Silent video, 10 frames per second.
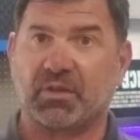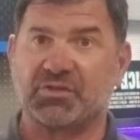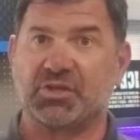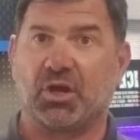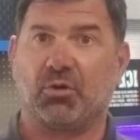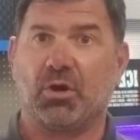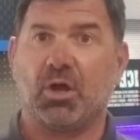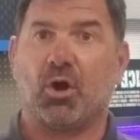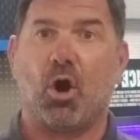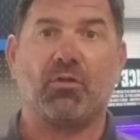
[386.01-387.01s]
So
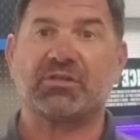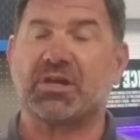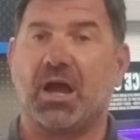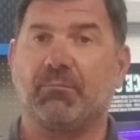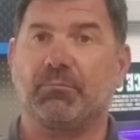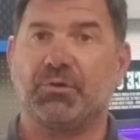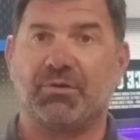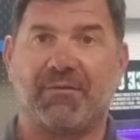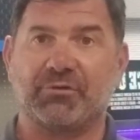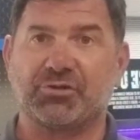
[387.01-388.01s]
all the time, you're
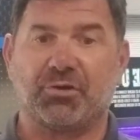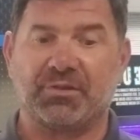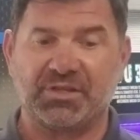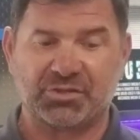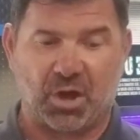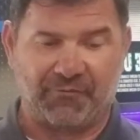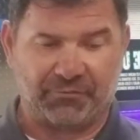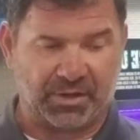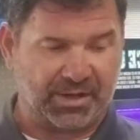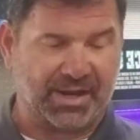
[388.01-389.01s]
never turning these
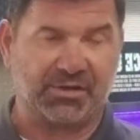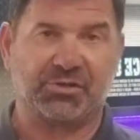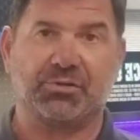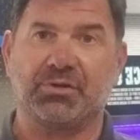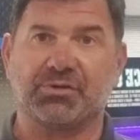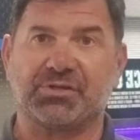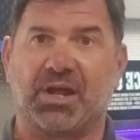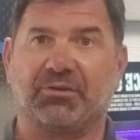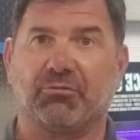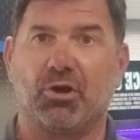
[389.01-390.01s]
off. And again, 2 years
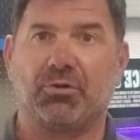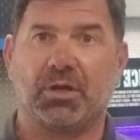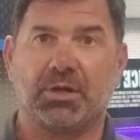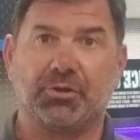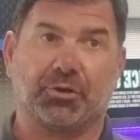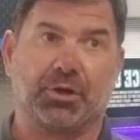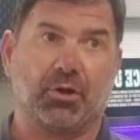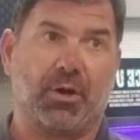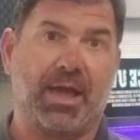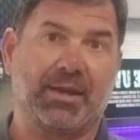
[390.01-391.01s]
down the road, you're going to
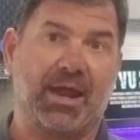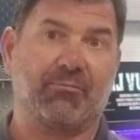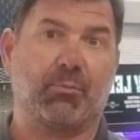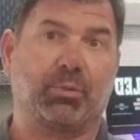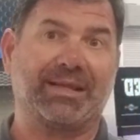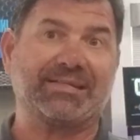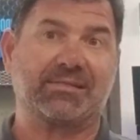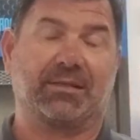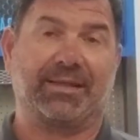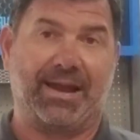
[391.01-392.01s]
go ahead and replace
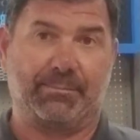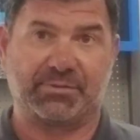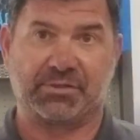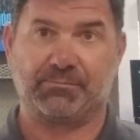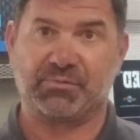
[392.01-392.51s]
the lamps.